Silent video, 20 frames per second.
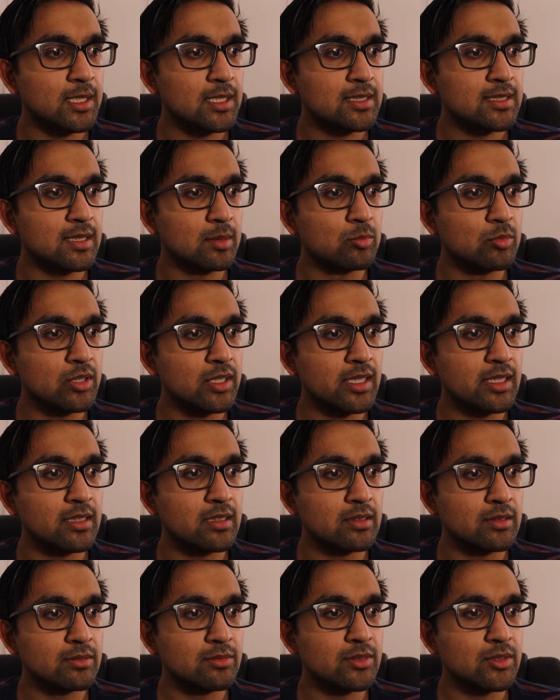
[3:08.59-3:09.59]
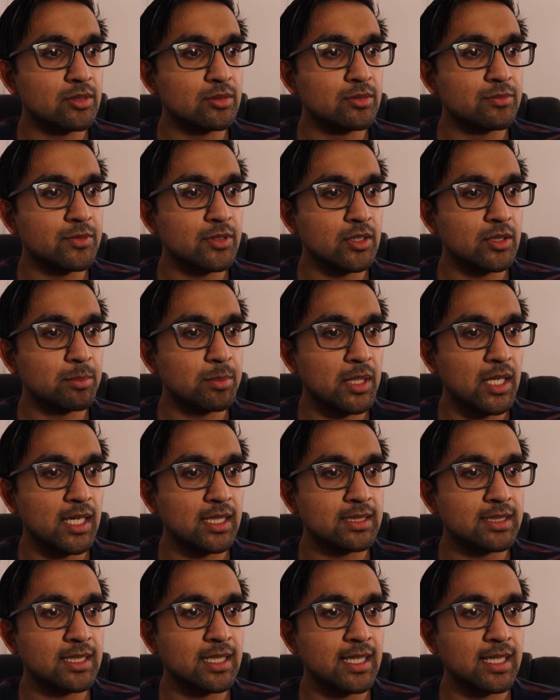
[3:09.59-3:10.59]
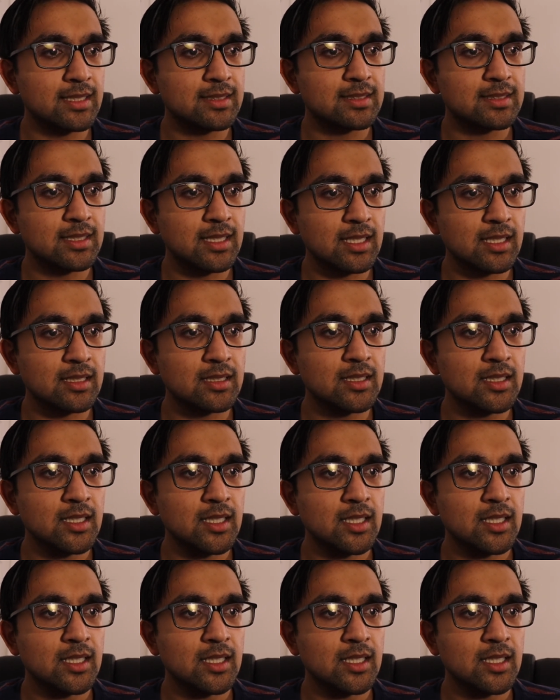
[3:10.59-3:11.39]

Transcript: someone I interviewed for the podcast said